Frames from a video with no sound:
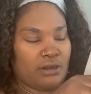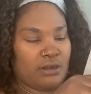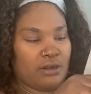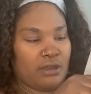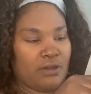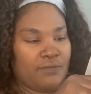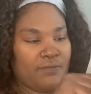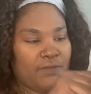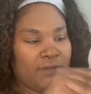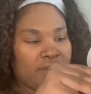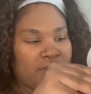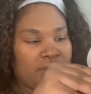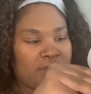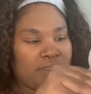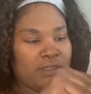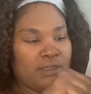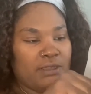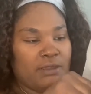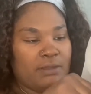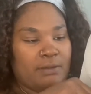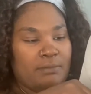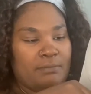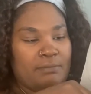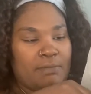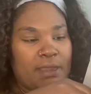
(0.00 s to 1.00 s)
off, is the
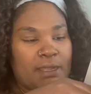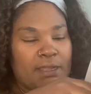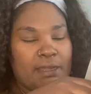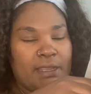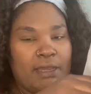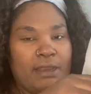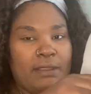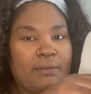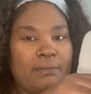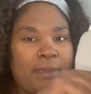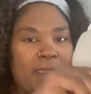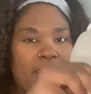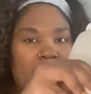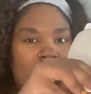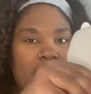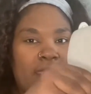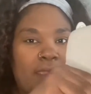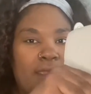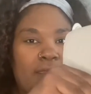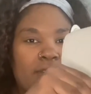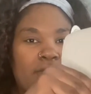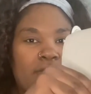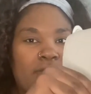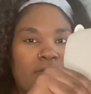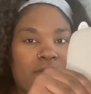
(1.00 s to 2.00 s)
magnetic
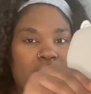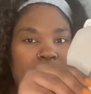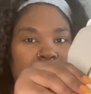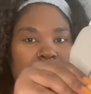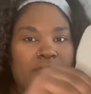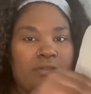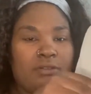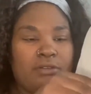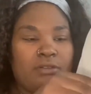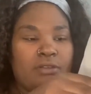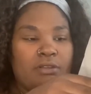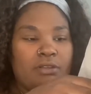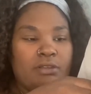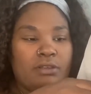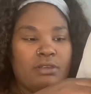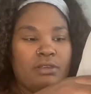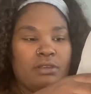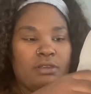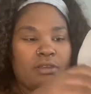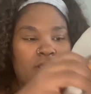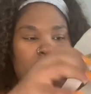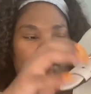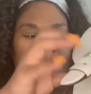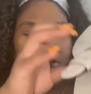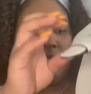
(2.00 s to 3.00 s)
bag. So
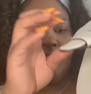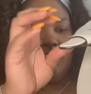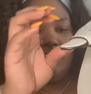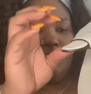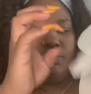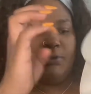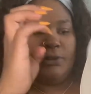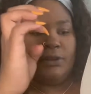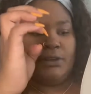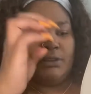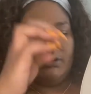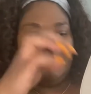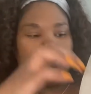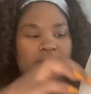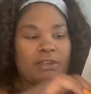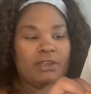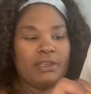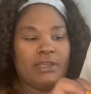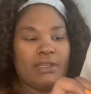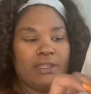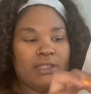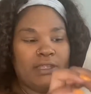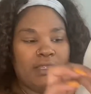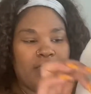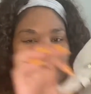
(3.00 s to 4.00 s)
it's pretty
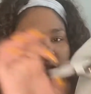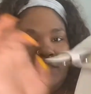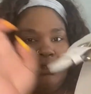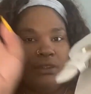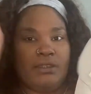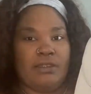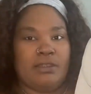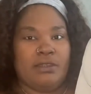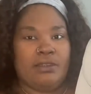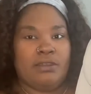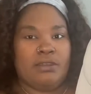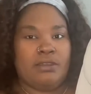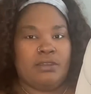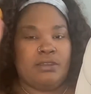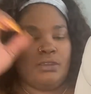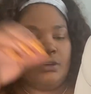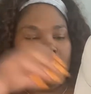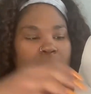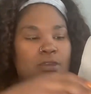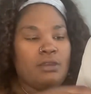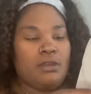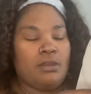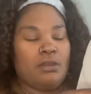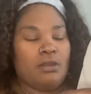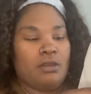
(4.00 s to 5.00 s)
sturdy.
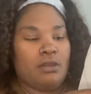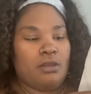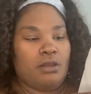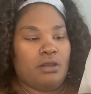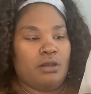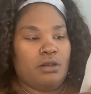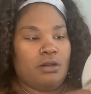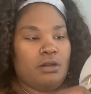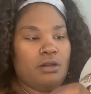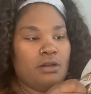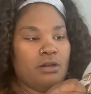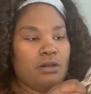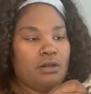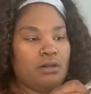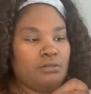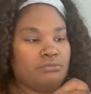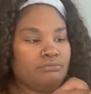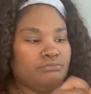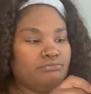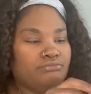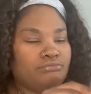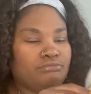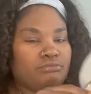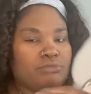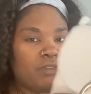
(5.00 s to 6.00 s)

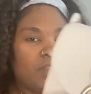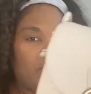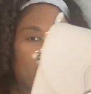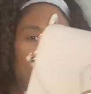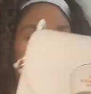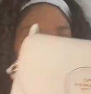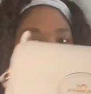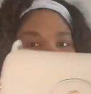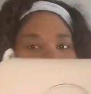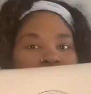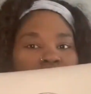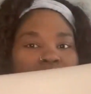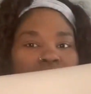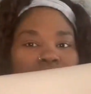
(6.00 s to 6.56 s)
Got Coach